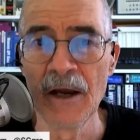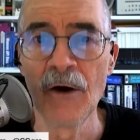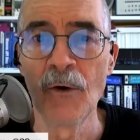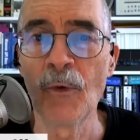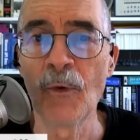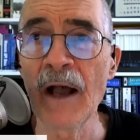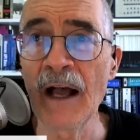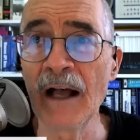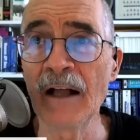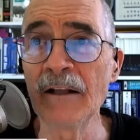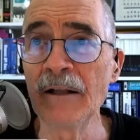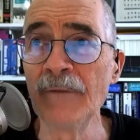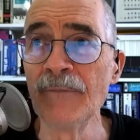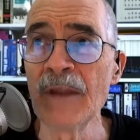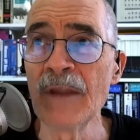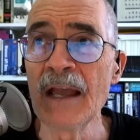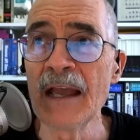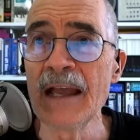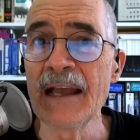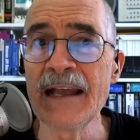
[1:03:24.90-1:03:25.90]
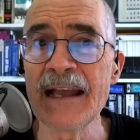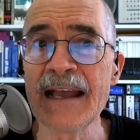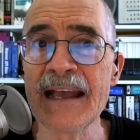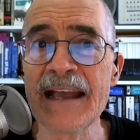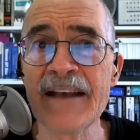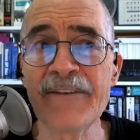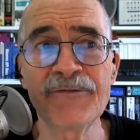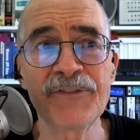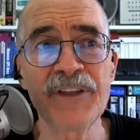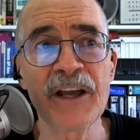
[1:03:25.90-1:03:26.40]
Well,
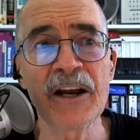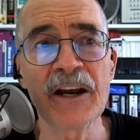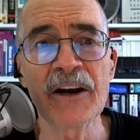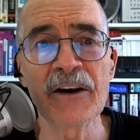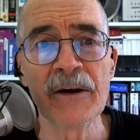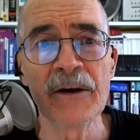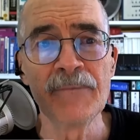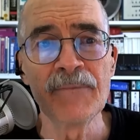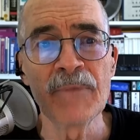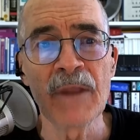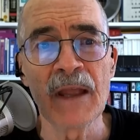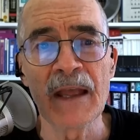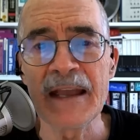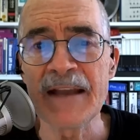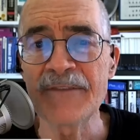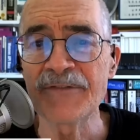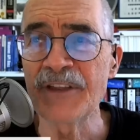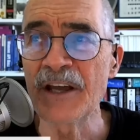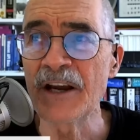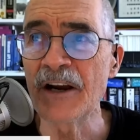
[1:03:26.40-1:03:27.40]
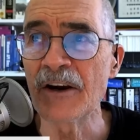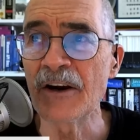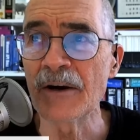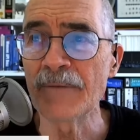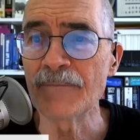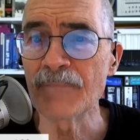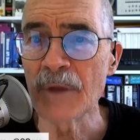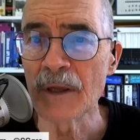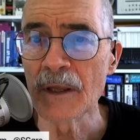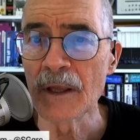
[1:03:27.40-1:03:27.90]
if they're if they're
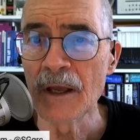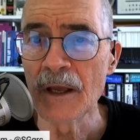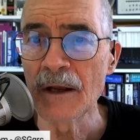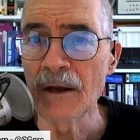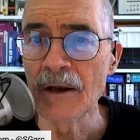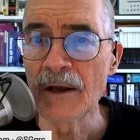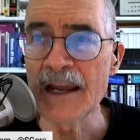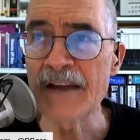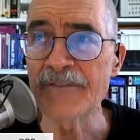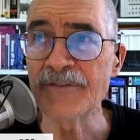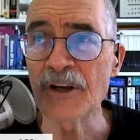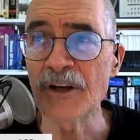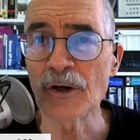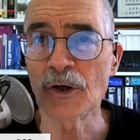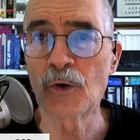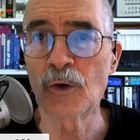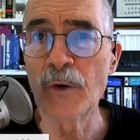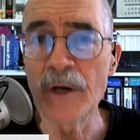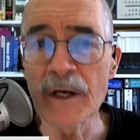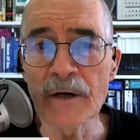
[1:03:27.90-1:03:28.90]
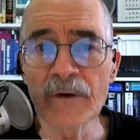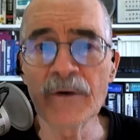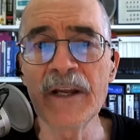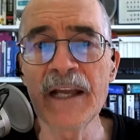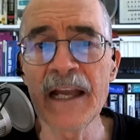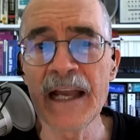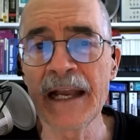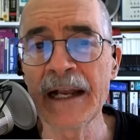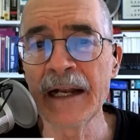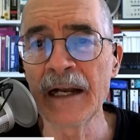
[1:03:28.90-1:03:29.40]
if they're
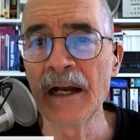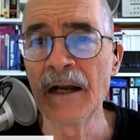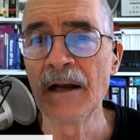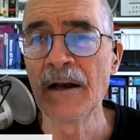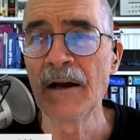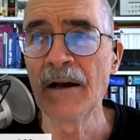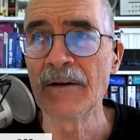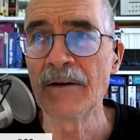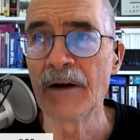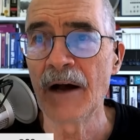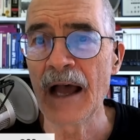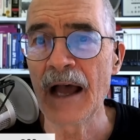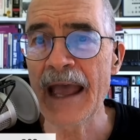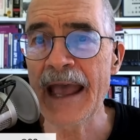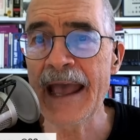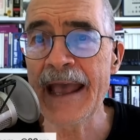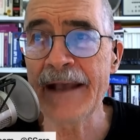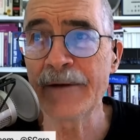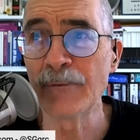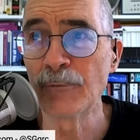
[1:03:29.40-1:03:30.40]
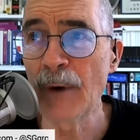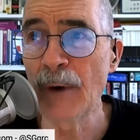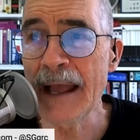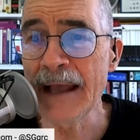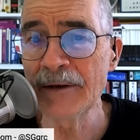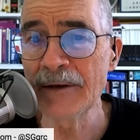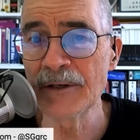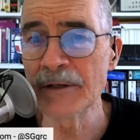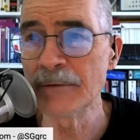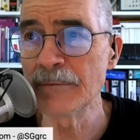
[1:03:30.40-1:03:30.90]
querying a
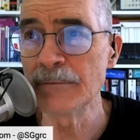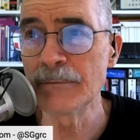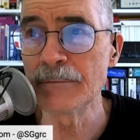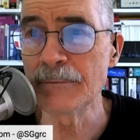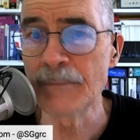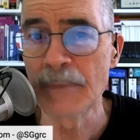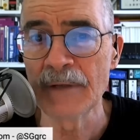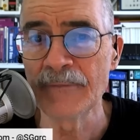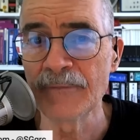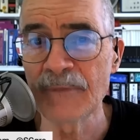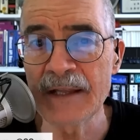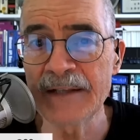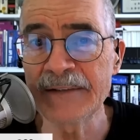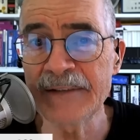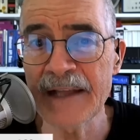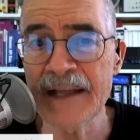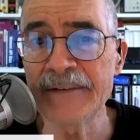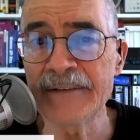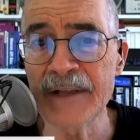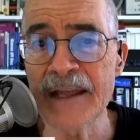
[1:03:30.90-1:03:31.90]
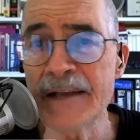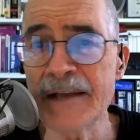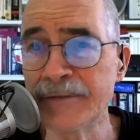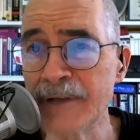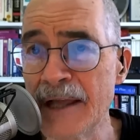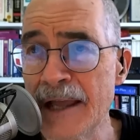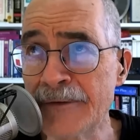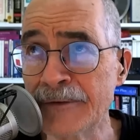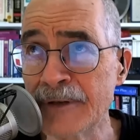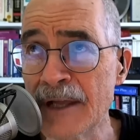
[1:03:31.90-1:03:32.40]
random if if
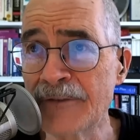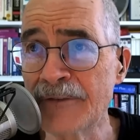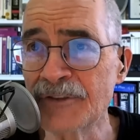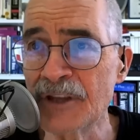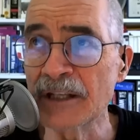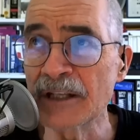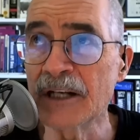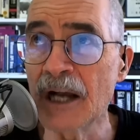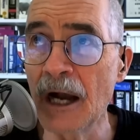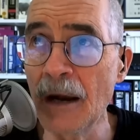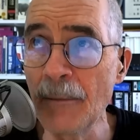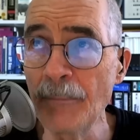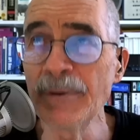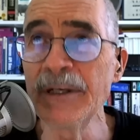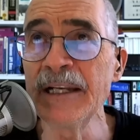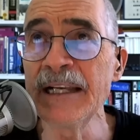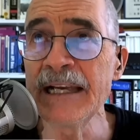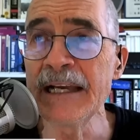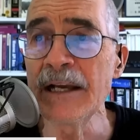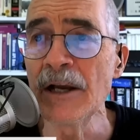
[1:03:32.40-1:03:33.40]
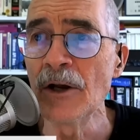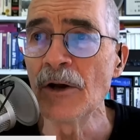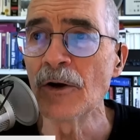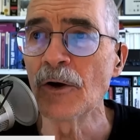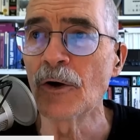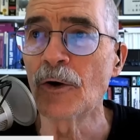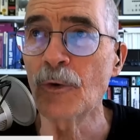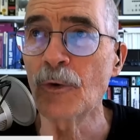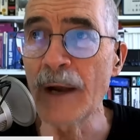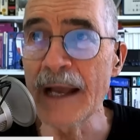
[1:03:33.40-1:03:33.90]
if if the company
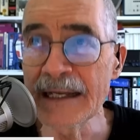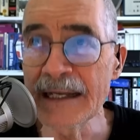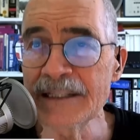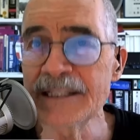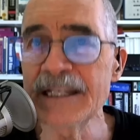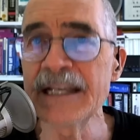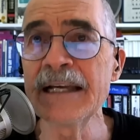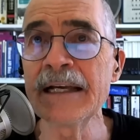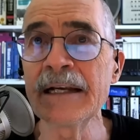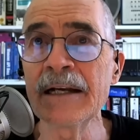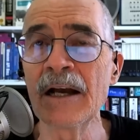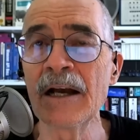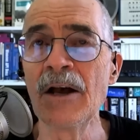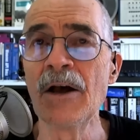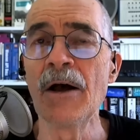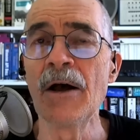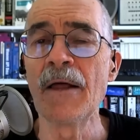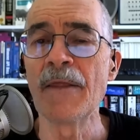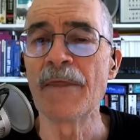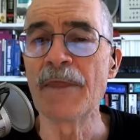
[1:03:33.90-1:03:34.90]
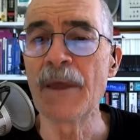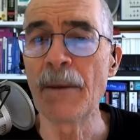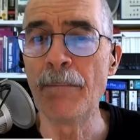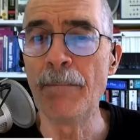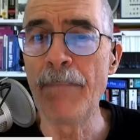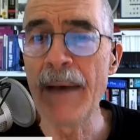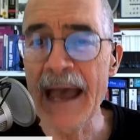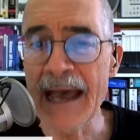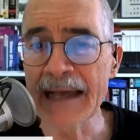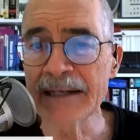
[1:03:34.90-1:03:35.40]
granting the
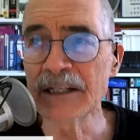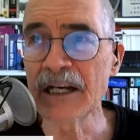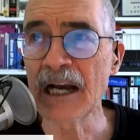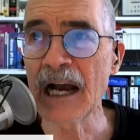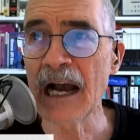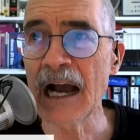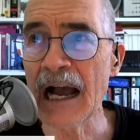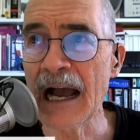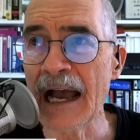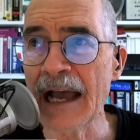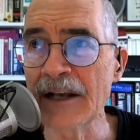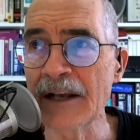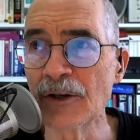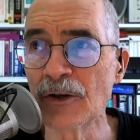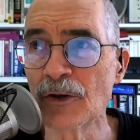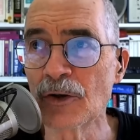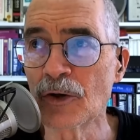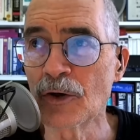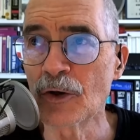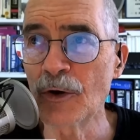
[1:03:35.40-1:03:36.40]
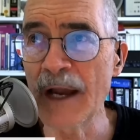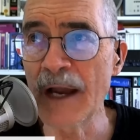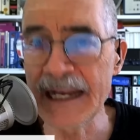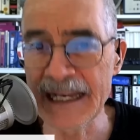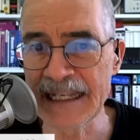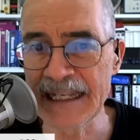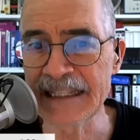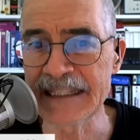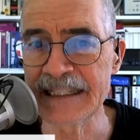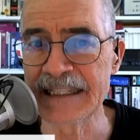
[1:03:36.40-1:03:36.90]
bad guy
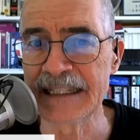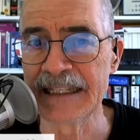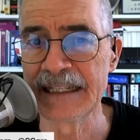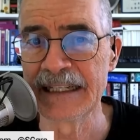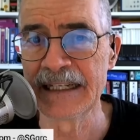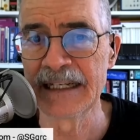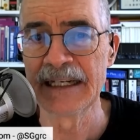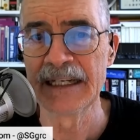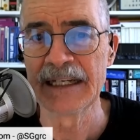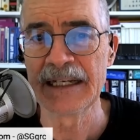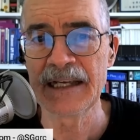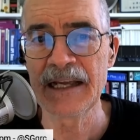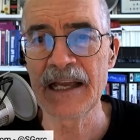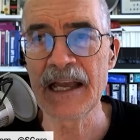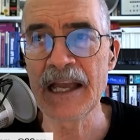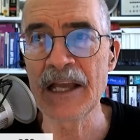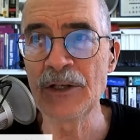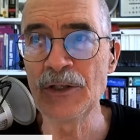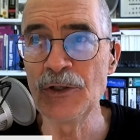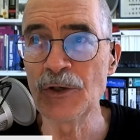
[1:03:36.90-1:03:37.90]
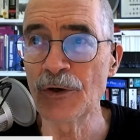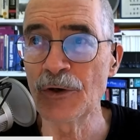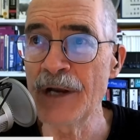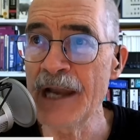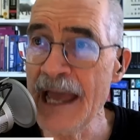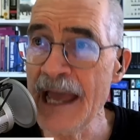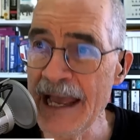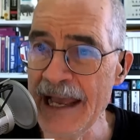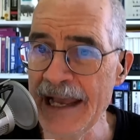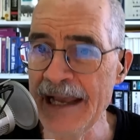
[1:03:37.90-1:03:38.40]
credit in your
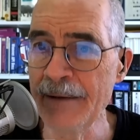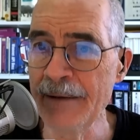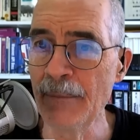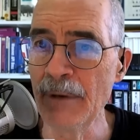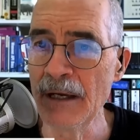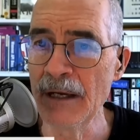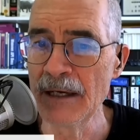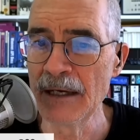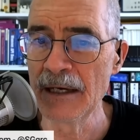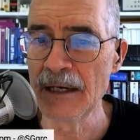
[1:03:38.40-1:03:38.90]
name